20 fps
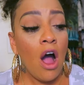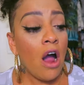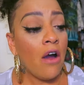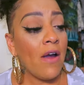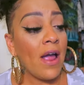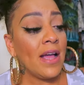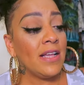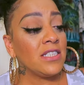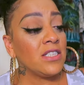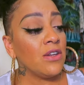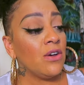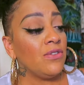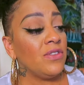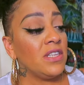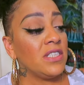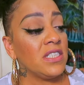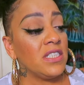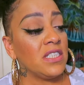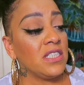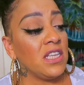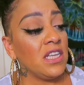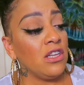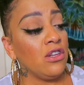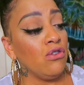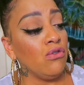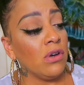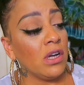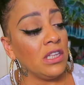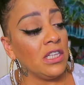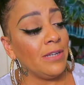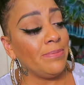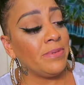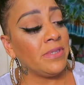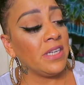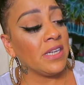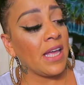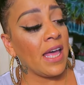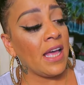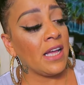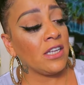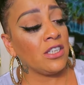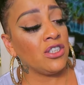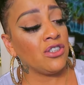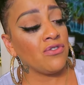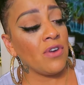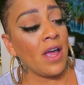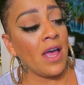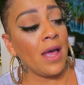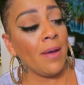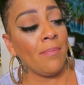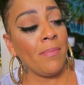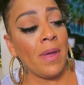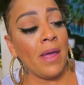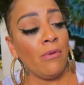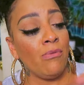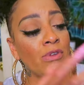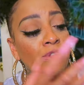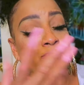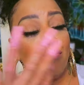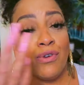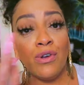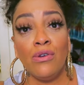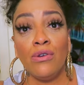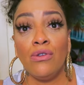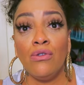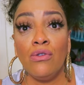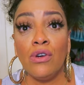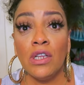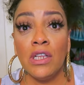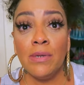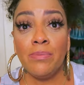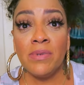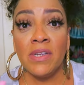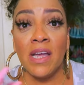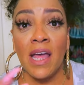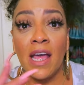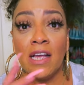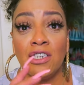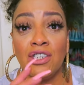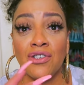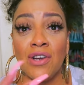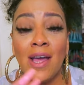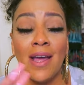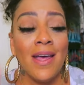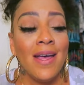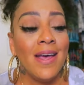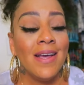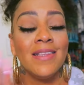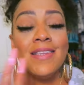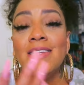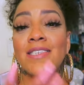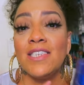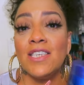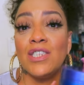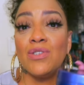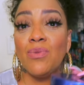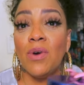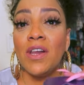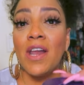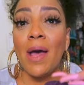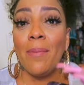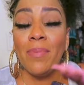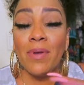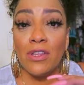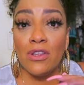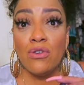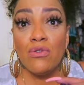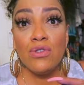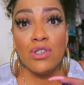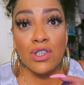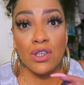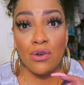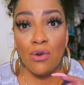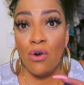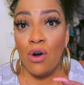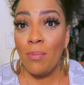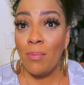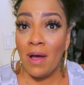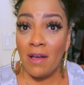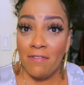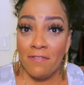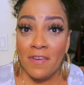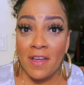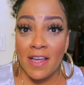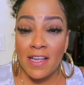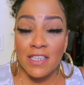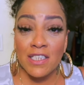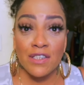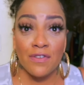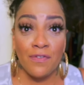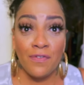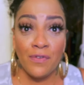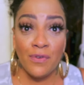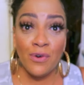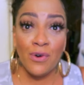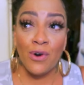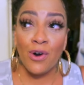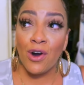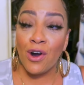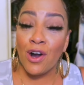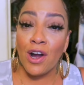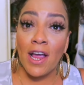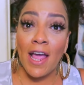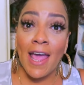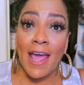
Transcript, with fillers: All right, so this is the eucalyptic extract made with real eucalyptic extract. This is what I've been using on my face for